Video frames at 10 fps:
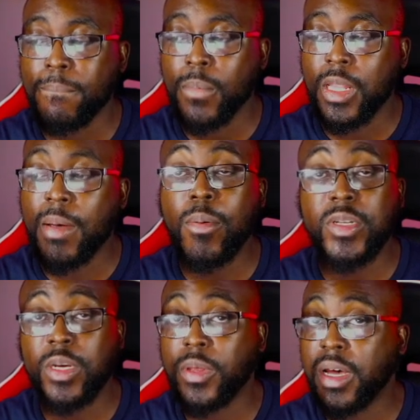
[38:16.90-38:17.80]
The Bible
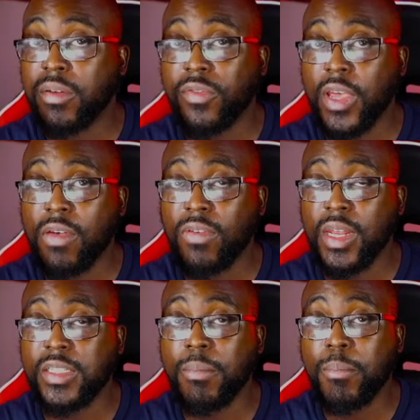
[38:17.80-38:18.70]
says, without faith, it
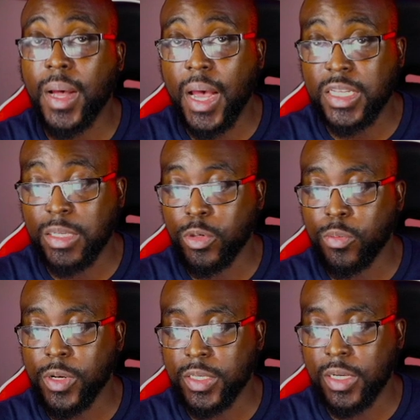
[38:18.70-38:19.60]
is impossible to
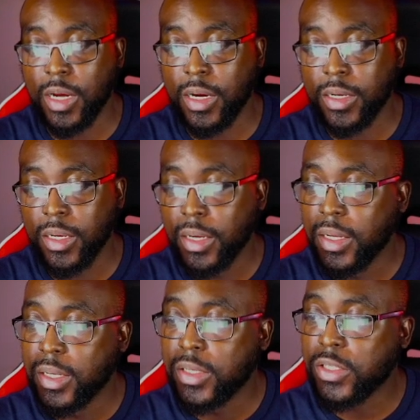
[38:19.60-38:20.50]
please God.
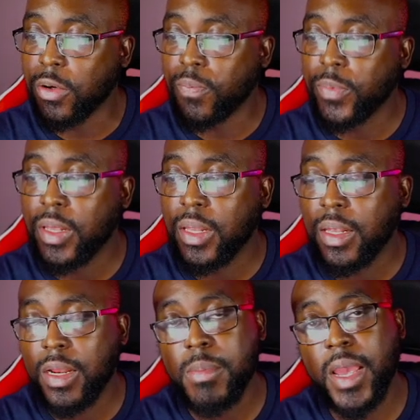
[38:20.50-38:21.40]
So,
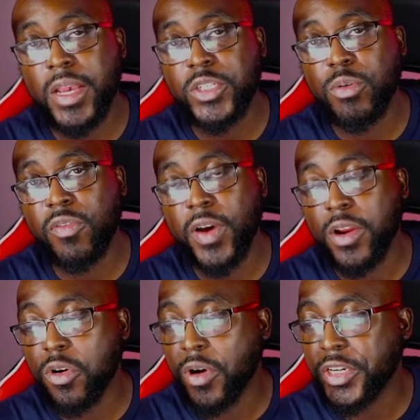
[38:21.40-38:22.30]
let me ask you a
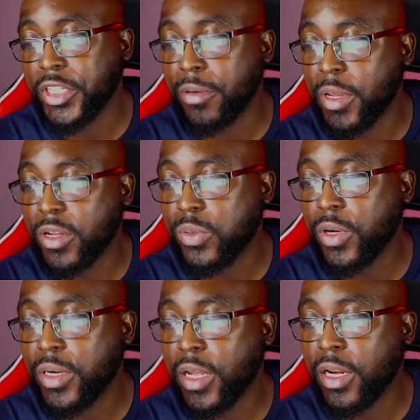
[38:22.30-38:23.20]
final question because we
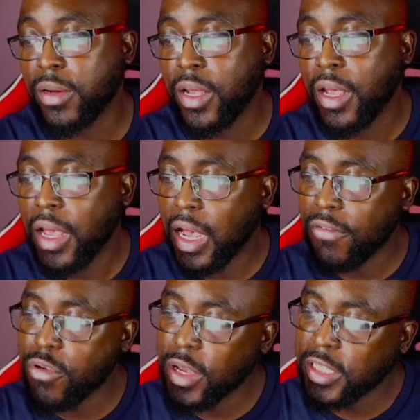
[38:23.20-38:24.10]
are done. Have
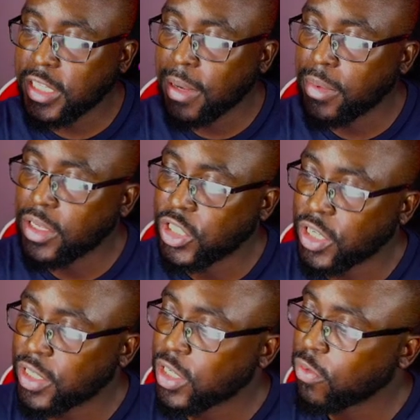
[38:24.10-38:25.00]
you accepted
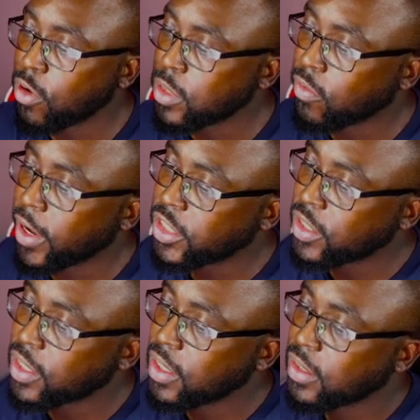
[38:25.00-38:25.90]
Jesus' robes of
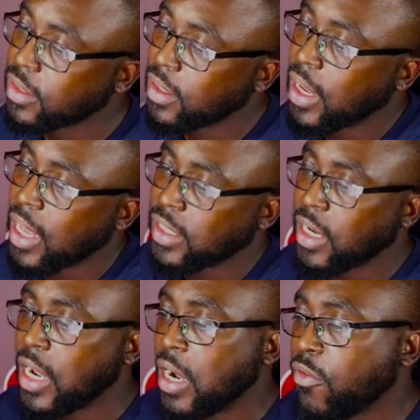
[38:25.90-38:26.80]
righteousness as a
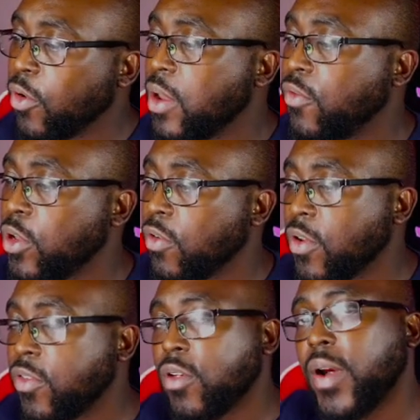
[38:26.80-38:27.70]
covering for your
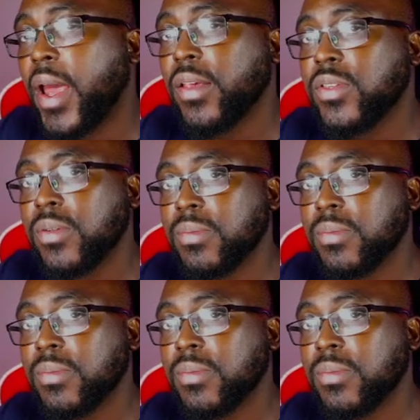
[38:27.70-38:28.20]
filthy rags?